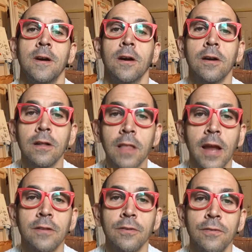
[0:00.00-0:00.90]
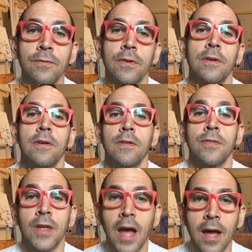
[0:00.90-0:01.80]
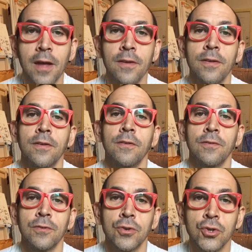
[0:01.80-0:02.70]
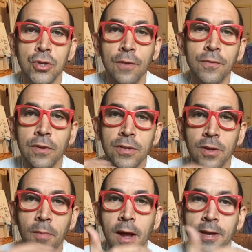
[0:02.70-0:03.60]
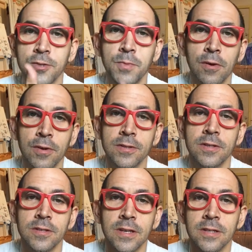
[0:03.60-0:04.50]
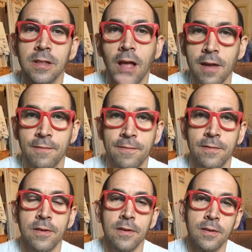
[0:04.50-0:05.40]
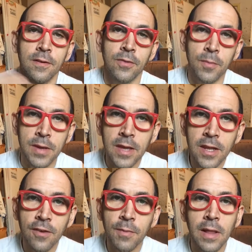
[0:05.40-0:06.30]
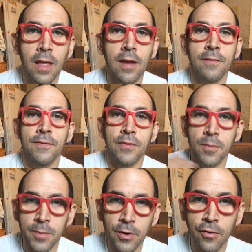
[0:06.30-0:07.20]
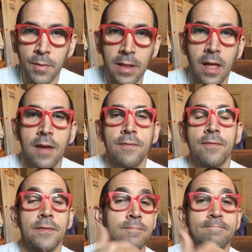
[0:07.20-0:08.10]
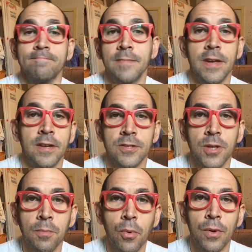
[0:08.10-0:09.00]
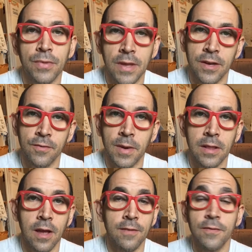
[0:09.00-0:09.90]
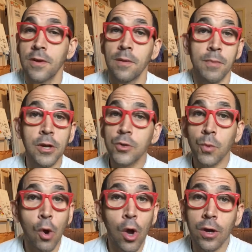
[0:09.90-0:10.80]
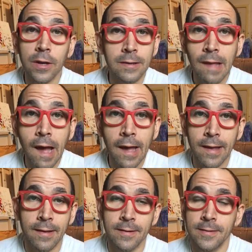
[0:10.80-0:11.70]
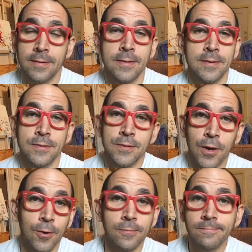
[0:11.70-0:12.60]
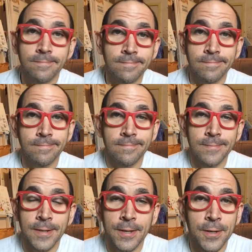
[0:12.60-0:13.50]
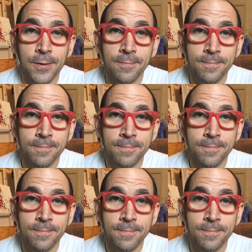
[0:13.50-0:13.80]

A collective that I shuffle into my experiences as a life. The beginning of my life, the middle of my life, and at some point the end of my life. Because we're all going to die. So, I don't know.